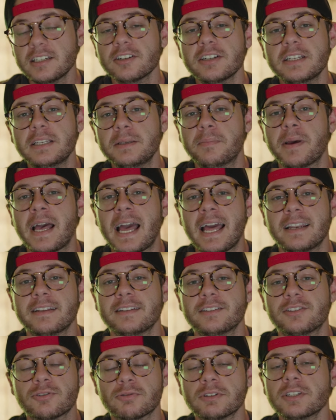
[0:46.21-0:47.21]
year he
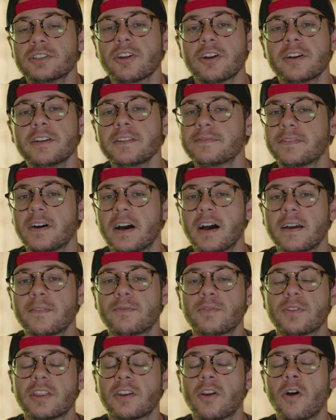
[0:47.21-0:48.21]
batted
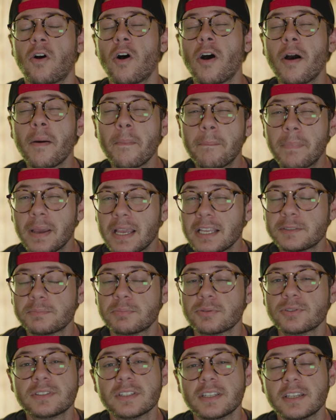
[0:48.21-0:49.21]
.335 with an on-base
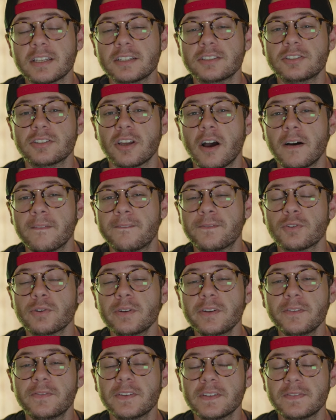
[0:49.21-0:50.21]
percentage of
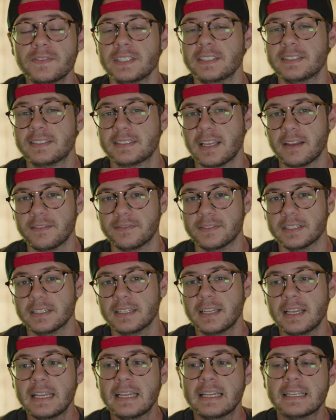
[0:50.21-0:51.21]
.357.
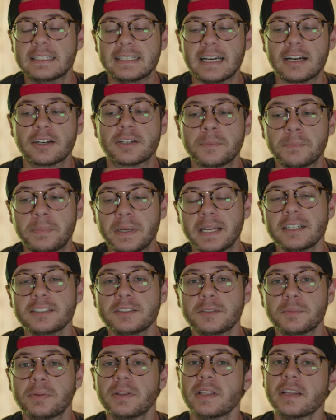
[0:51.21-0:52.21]
Now
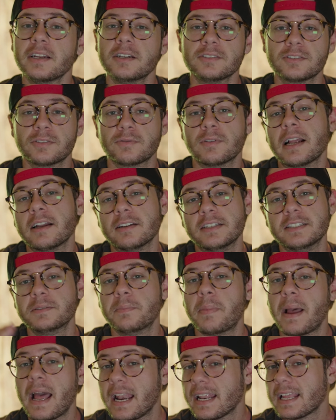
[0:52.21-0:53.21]
compared to players around his
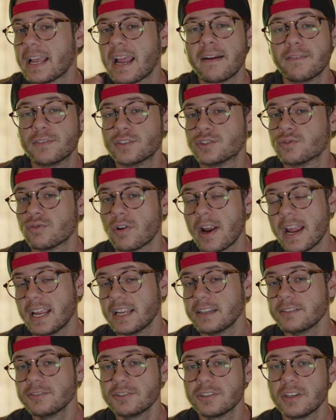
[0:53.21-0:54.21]
batting average
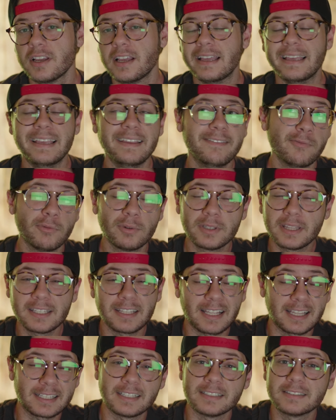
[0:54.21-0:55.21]
range, even
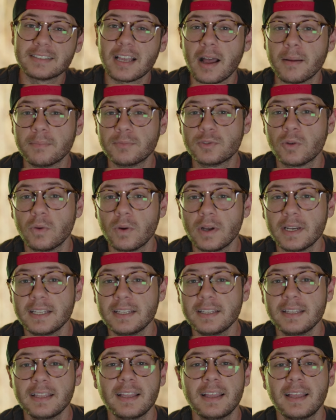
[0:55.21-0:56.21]
within the top
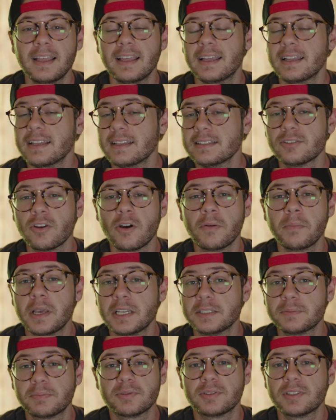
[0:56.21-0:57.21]
20, his
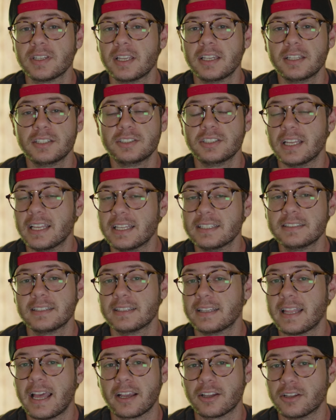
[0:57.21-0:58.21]
on-base percentage
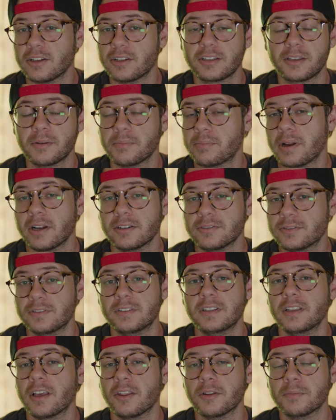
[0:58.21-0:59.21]
isn't that good compared to
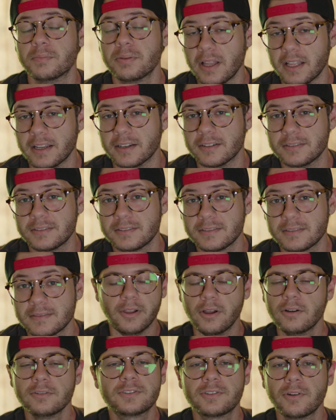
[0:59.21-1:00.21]
the other players.
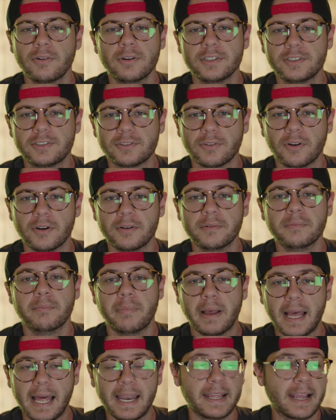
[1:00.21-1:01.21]
Long story short,
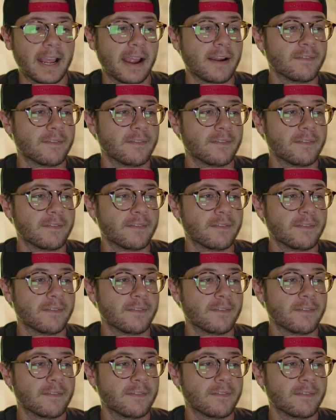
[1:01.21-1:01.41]
batting